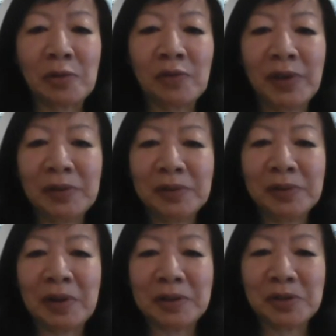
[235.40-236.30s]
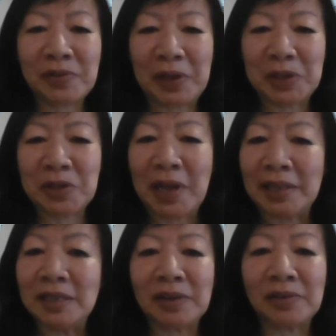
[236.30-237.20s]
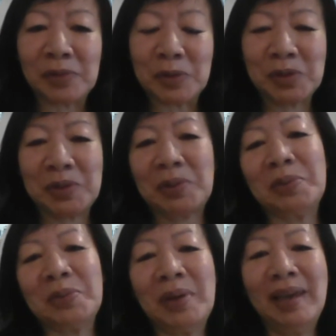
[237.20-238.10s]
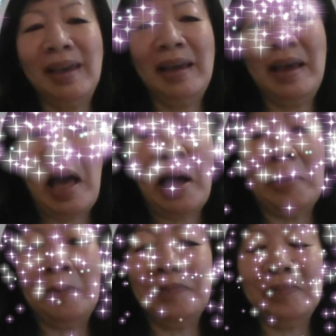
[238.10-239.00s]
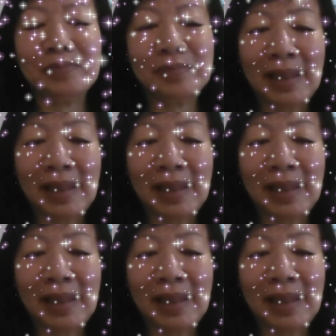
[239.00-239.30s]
Field Conservation at the Denver Zoo. Um,